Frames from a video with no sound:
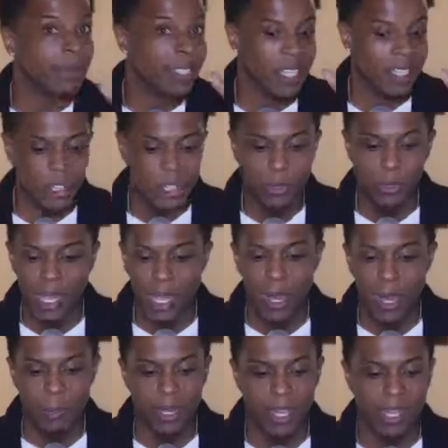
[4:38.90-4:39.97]
just too
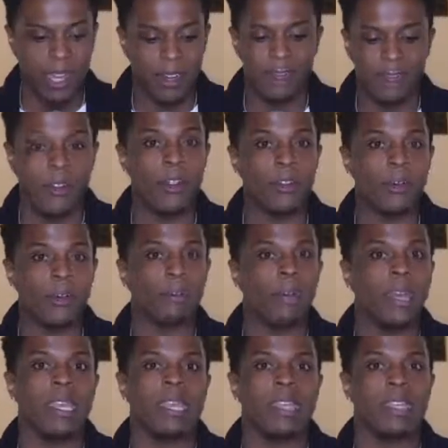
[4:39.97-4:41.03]
complicated for her to
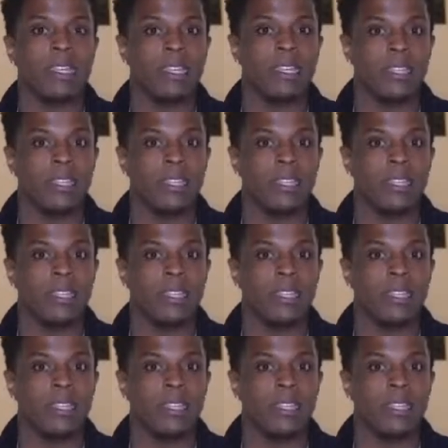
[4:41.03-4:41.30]
make.